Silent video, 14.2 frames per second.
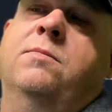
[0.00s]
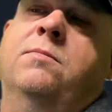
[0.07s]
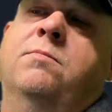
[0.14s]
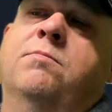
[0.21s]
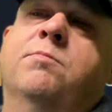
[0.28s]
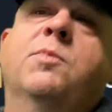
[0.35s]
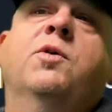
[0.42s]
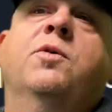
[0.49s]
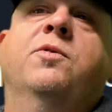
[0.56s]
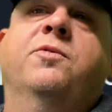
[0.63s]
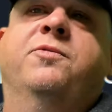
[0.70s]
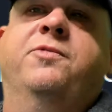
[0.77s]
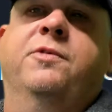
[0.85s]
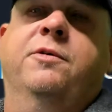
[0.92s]

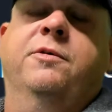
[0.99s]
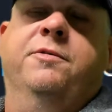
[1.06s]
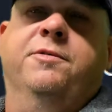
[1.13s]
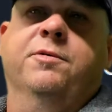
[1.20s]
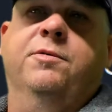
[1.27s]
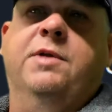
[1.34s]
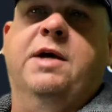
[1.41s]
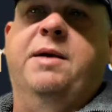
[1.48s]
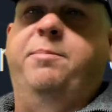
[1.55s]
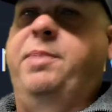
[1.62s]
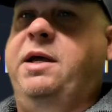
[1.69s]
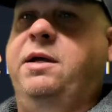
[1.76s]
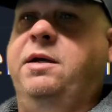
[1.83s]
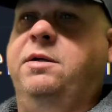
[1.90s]
move through that
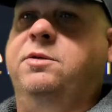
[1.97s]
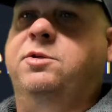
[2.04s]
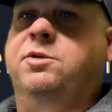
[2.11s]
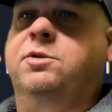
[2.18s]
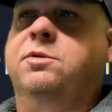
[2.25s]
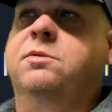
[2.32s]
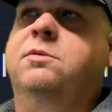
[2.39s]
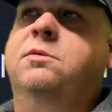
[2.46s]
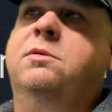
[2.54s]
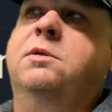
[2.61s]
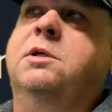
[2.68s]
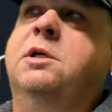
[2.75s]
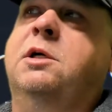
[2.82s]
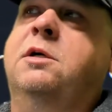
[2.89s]
page,
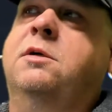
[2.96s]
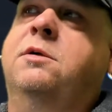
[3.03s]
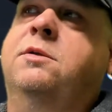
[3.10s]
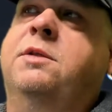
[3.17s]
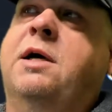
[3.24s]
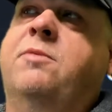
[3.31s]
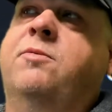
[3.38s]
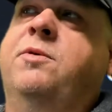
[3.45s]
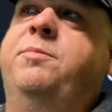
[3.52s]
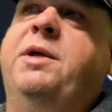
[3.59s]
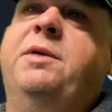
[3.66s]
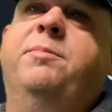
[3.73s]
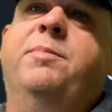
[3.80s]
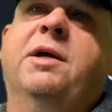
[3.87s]
that would
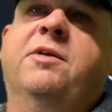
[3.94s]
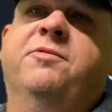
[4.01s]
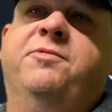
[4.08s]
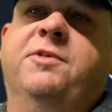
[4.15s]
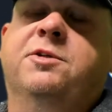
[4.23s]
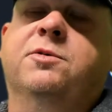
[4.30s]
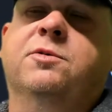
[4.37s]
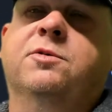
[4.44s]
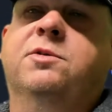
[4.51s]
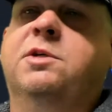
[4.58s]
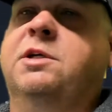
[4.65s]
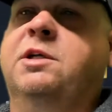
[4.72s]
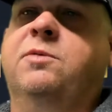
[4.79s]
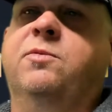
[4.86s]
be beneficial to
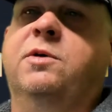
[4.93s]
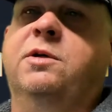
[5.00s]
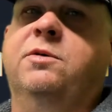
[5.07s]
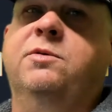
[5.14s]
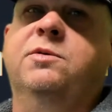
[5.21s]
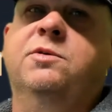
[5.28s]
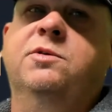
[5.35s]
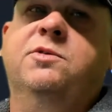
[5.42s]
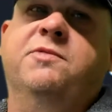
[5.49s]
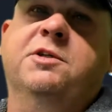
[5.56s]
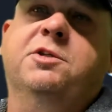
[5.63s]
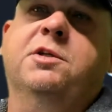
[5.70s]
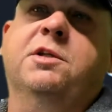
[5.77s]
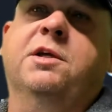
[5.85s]
anyone who's
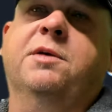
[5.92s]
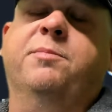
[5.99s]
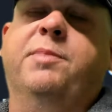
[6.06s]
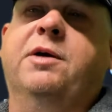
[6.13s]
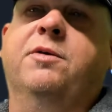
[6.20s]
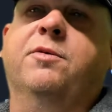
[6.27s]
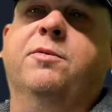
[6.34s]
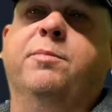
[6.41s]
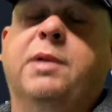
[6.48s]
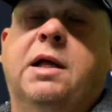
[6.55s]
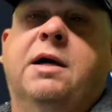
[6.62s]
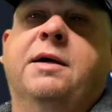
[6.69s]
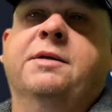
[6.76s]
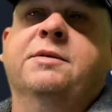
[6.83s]
visually impaired or
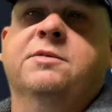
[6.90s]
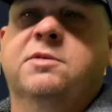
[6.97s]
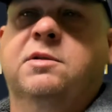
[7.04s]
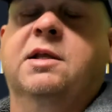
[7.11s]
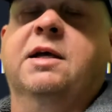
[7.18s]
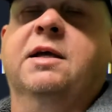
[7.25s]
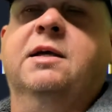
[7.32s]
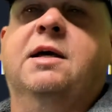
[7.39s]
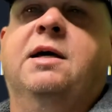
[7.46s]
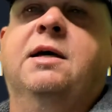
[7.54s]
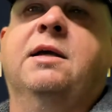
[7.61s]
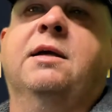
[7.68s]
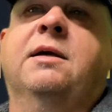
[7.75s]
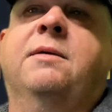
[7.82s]
blind, like
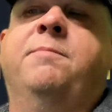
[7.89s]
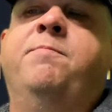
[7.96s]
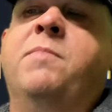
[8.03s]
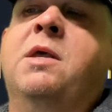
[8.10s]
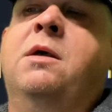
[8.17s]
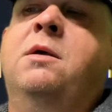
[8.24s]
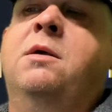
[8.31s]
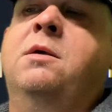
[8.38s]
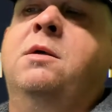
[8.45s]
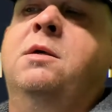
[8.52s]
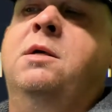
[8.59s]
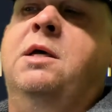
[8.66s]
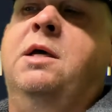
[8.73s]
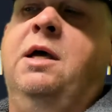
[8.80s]
I am,
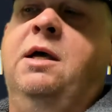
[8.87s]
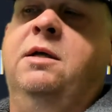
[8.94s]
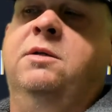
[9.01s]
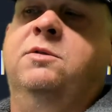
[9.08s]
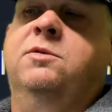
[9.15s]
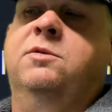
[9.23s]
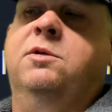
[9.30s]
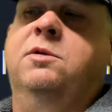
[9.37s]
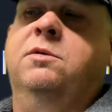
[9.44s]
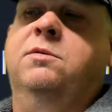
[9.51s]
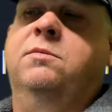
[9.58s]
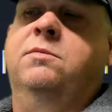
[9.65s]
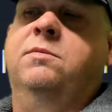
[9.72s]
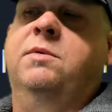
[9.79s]
and
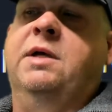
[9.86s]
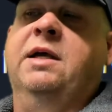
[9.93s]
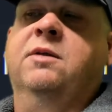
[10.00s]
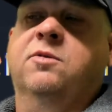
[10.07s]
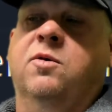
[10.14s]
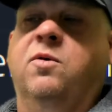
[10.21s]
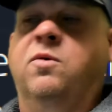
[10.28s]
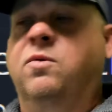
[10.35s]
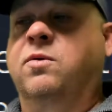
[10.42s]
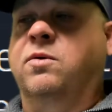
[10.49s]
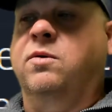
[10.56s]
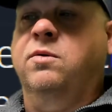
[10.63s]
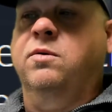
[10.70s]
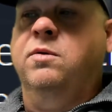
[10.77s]

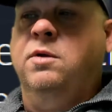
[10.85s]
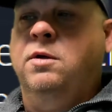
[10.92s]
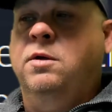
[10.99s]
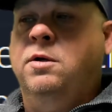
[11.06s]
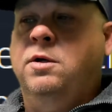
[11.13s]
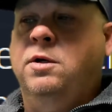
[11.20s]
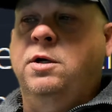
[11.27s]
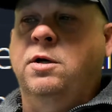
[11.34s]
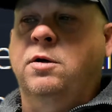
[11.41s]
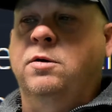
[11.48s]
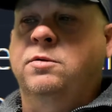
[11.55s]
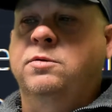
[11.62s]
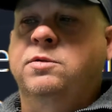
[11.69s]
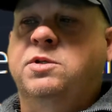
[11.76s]
or
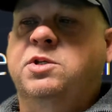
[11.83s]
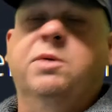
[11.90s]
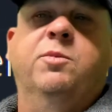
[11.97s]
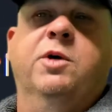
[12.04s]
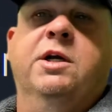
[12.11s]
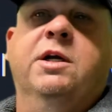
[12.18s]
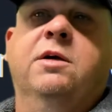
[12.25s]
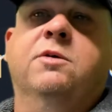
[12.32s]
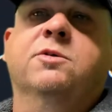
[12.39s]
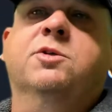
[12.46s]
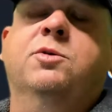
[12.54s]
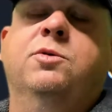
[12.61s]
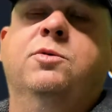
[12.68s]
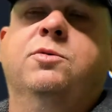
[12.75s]
someone
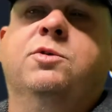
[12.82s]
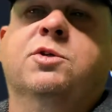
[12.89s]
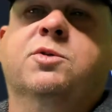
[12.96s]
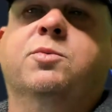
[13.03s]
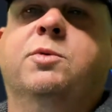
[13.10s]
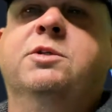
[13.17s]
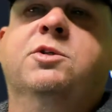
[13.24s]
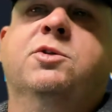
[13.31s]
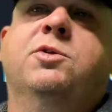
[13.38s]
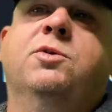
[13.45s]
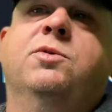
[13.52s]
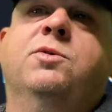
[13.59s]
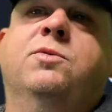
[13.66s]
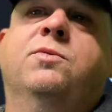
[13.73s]
else who just wants
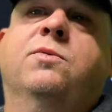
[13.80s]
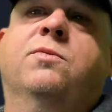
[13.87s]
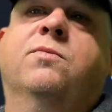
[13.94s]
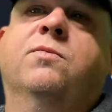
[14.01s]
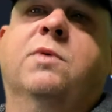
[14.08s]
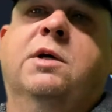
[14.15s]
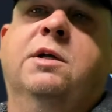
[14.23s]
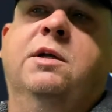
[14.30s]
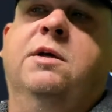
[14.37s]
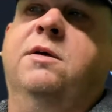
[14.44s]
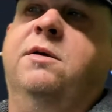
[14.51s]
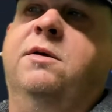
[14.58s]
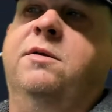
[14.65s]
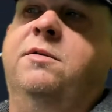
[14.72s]
to run
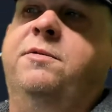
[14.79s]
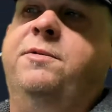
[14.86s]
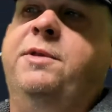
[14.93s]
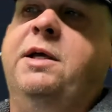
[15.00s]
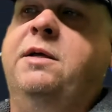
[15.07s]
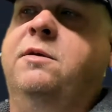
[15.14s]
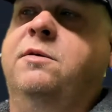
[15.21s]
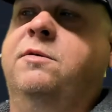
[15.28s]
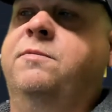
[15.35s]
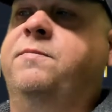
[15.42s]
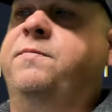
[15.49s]
a Theta